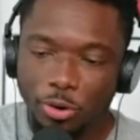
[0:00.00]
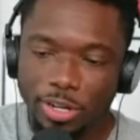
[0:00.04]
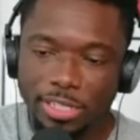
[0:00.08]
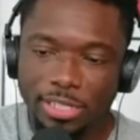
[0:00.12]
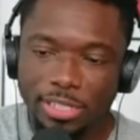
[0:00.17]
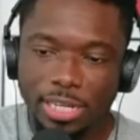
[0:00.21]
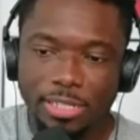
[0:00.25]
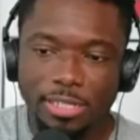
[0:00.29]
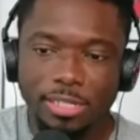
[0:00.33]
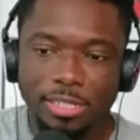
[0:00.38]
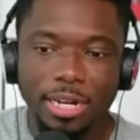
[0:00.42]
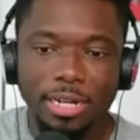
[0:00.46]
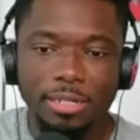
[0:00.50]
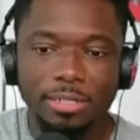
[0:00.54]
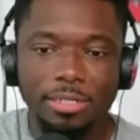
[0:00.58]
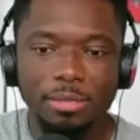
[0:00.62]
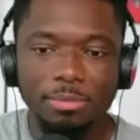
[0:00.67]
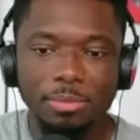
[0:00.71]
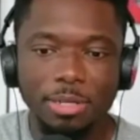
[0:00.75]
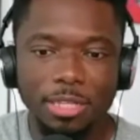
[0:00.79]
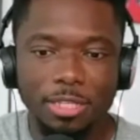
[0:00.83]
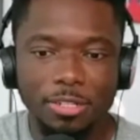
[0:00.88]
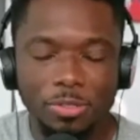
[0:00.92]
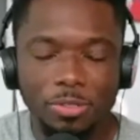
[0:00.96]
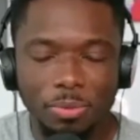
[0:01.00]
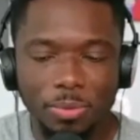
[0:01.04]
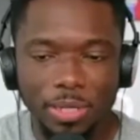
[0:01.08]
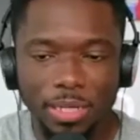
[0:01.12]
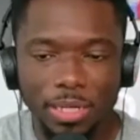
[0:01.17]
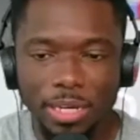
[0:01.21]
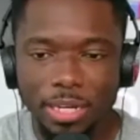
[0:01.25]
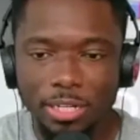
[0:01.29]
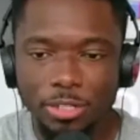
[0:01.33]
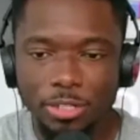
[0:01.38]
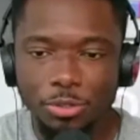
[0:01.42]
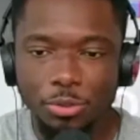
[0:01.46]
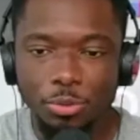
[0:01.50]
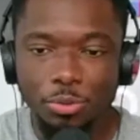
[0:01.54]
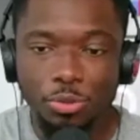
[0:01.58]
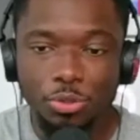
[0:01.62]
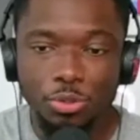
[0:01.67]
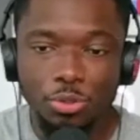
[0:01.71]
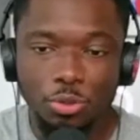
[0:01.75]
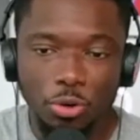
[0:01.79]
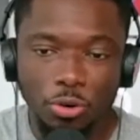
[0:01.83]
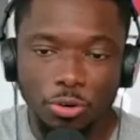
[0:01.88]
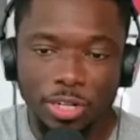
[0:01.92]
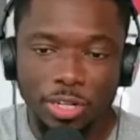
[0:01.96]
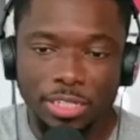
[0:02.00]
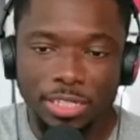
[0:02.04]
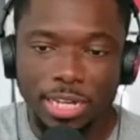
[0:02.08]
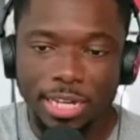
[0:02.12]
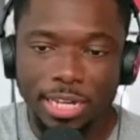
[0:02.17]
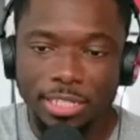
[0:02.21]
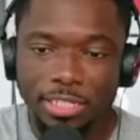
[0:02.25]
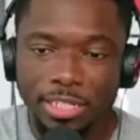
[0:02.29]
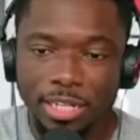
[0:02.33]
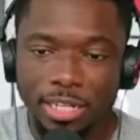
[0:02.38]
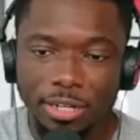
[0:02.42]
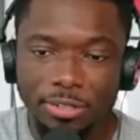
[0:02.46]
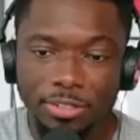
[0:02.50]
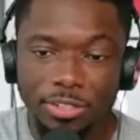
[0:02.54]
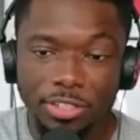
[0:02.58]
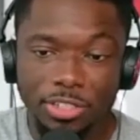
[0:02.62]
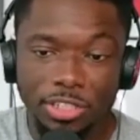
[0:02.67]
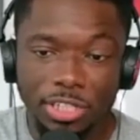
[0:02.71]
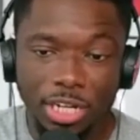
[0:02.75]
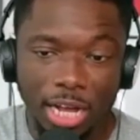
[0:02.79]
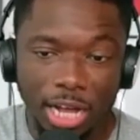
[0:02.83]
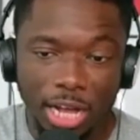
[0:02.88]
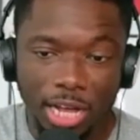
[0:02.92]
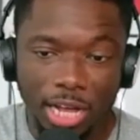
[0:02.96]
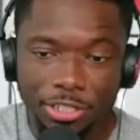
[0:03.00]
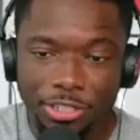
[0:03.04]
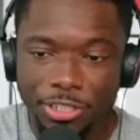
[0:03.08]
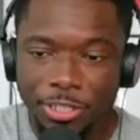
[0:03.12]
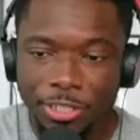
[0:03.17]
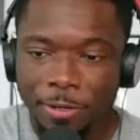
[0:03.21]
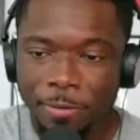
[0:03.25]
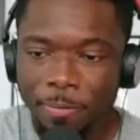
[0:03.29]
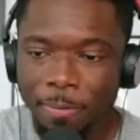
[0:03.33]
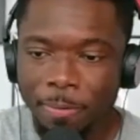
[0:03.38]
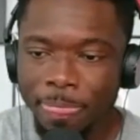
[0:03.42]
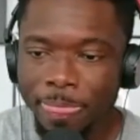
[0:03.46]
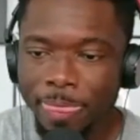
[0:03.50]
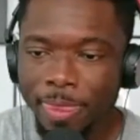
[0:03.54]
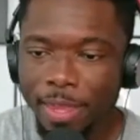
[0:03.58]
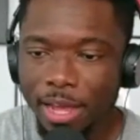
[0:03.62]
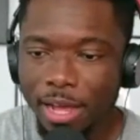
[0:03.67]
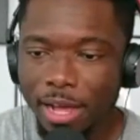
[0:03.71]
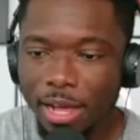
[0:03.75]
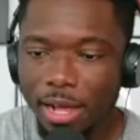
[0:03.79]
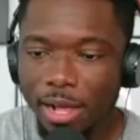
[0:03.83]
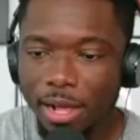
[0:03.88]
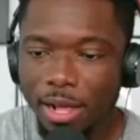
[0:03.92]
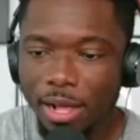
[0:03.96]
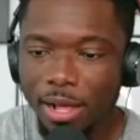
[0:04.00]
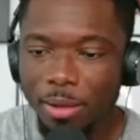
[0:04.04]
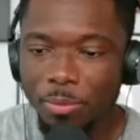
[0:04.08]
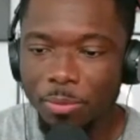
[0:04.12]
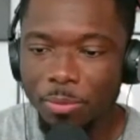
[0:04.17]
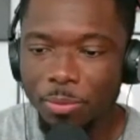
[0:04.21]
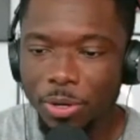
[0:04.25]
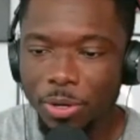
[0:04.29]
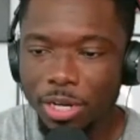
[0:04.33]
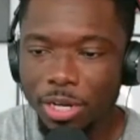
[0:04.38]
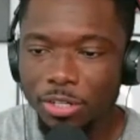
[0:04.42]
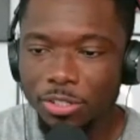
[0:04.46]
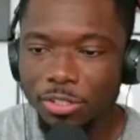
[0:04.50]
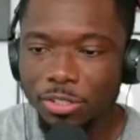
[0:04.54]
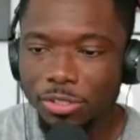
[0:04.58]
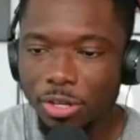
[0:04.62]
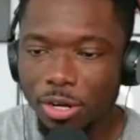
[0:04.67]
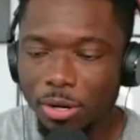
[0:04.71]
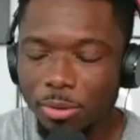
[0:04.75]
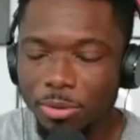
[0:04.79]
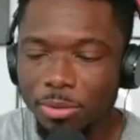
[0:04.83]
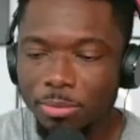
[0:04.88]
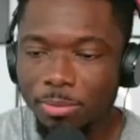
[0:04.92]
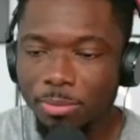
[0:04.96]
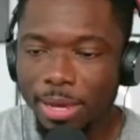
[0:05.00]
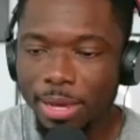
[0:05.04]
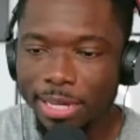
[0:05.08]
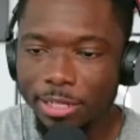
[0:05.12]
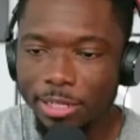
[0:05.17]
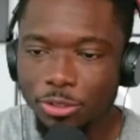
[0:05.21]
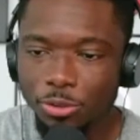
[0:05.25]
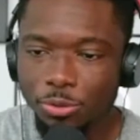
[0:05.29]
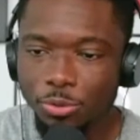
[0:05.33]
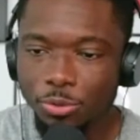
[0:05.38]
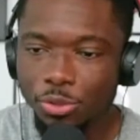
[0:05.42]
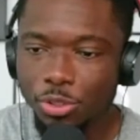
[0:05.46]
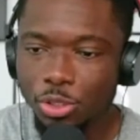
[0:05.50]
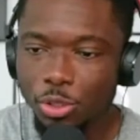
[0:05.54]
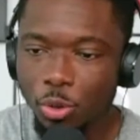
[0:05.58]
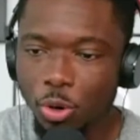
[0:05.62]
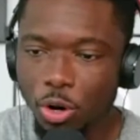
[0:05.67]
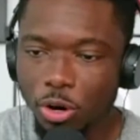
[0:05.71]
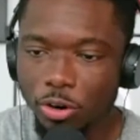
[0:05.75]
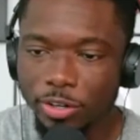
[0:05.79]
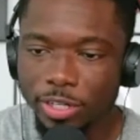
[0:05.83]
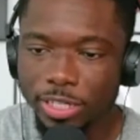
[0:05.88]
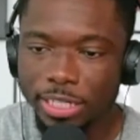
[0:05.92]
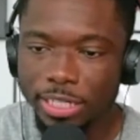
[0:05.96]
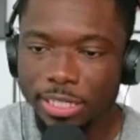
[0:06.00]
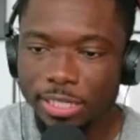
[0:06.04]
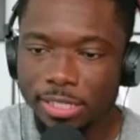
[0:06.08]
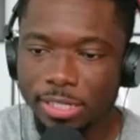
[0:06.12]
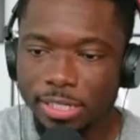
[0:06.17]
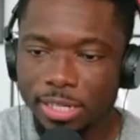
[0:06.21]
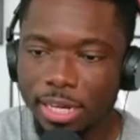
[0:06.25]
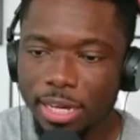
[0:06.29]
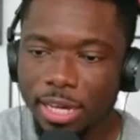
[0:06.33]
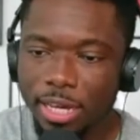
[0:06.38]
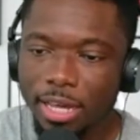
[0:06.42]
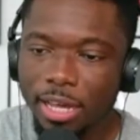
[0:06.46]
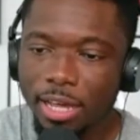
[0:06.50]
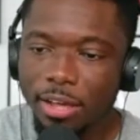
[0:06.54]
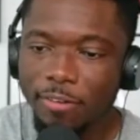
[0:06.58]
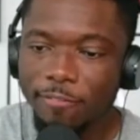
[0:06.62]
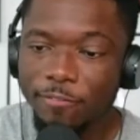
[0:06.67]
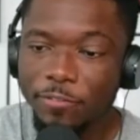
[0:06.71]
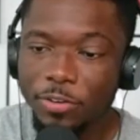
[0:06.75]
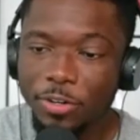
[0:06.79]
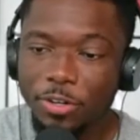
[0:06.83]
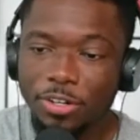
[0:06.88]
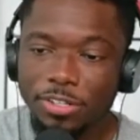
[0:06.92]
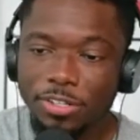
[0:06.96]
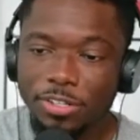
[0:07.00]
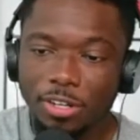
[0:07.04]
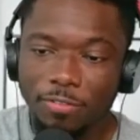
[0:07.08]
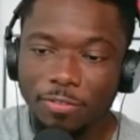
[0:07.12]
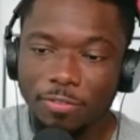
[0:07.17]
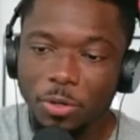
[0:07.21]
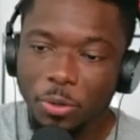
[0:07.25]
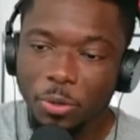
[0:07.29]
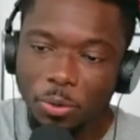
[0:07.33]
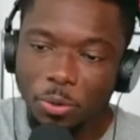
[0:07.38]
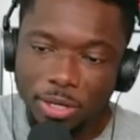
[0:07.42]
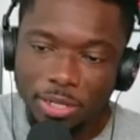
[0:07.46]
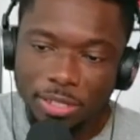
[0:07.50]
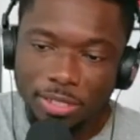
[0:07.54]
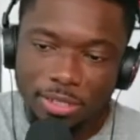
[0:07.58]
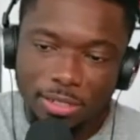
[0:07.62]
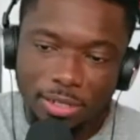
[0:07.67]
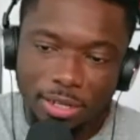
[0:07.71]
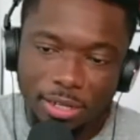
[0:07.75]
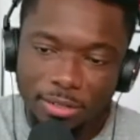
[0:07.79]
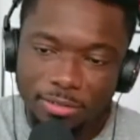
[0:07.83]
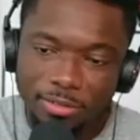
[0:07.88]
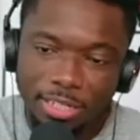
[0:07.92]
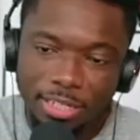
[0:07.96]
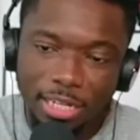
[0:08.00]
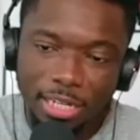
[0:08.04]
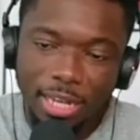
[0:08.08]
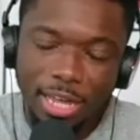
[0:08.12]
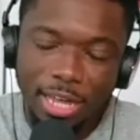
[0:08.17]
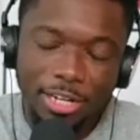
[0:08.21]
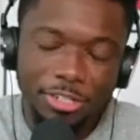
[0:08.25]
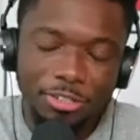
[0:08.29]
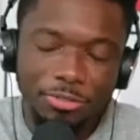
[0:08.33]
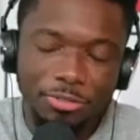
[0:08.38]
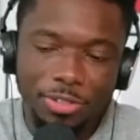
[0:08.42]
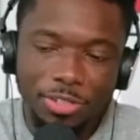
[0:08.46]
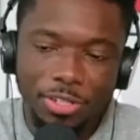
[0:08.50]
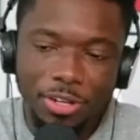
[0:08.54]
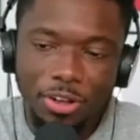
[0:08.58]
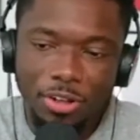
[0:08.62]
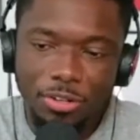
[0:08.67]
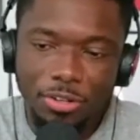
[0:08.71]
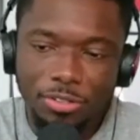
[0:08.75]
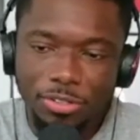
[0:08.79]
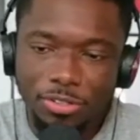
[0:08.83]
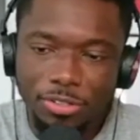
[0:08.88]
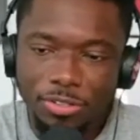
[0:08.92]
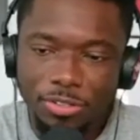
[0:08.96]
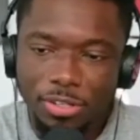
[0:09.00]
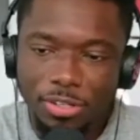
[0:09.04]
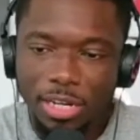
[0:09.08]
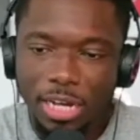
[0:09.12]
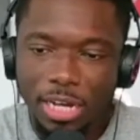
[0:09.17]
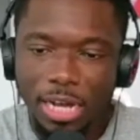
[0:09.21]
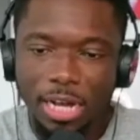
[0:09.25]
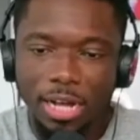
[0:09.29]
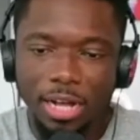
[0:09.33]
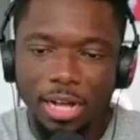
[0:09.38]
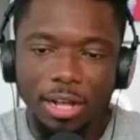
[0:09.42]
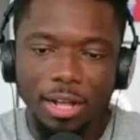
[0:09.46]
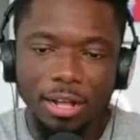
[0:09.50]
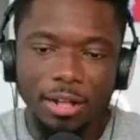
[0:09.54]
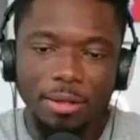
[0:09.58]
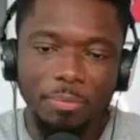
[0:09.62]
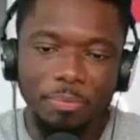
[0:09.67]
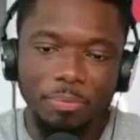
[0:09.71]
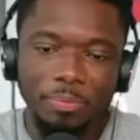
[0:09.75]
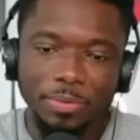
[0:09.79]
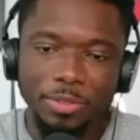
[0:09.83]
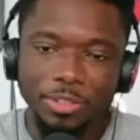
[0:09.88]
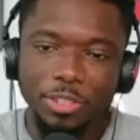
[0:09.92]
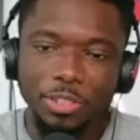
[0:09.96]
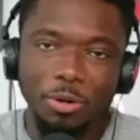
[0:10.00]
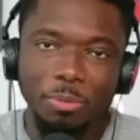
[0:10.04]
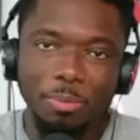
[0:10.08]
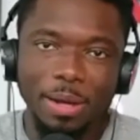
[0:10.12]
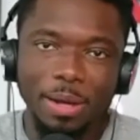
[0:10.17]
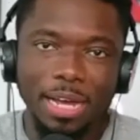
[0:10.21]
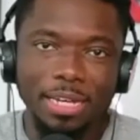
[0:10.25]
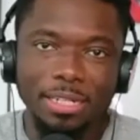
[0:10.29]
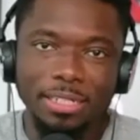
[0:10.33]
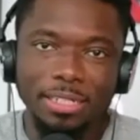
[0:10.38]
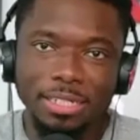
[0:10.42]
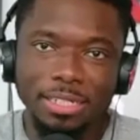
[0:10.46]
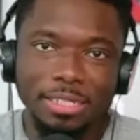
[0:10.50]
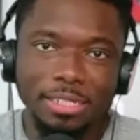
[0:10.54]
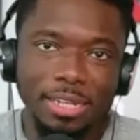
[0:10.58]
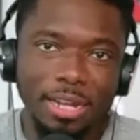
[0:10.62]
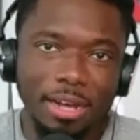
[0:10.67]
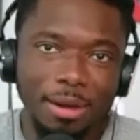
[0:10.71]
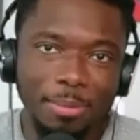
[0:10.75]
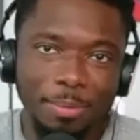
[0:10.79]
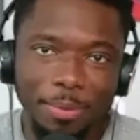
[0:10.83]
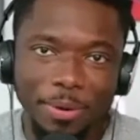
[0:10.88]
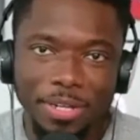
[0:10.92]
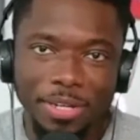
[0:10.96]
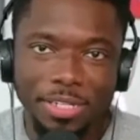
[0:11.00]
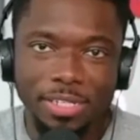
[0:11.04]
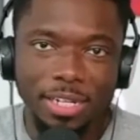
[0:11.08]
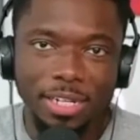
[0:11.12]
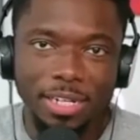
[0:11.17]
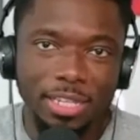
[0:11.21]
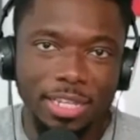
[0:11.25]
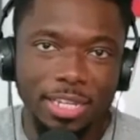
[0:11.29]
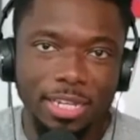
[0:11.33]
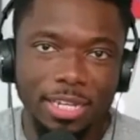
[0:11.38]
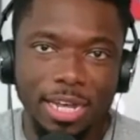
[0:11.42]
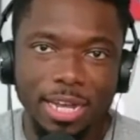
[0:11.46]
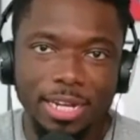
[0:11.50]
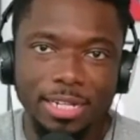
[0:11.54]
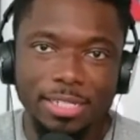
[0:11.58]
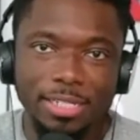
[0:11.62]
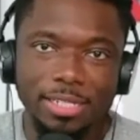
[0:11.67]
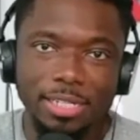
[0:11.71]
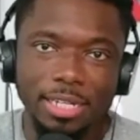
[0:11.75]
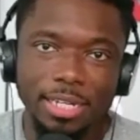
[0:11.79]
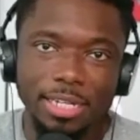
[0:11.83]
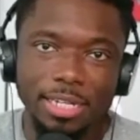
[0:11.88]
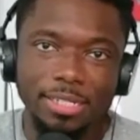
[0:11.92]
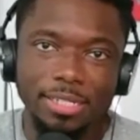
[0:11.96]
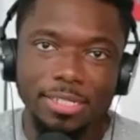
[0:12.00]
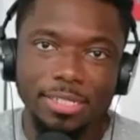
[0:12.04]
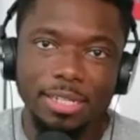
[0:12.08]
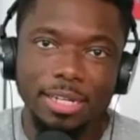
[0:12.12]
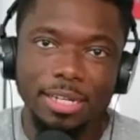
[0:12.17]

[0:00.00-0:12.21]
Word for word: that stood out to me this week and two stories that stood out to Josh. Um, we're going to start with my two stories. First, of course, the election results um, Joe Biden is now president of the United States,